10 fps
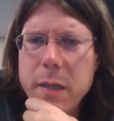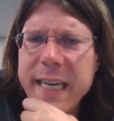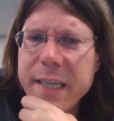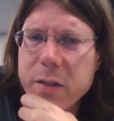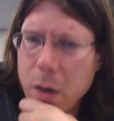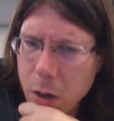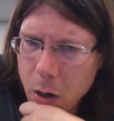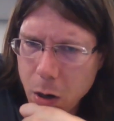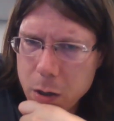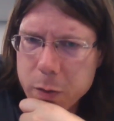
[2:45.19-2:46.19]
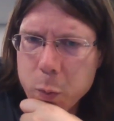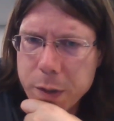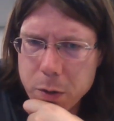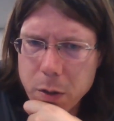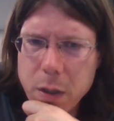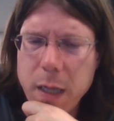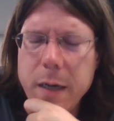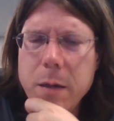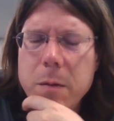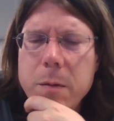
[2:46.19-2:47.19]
And it's hard when you're online.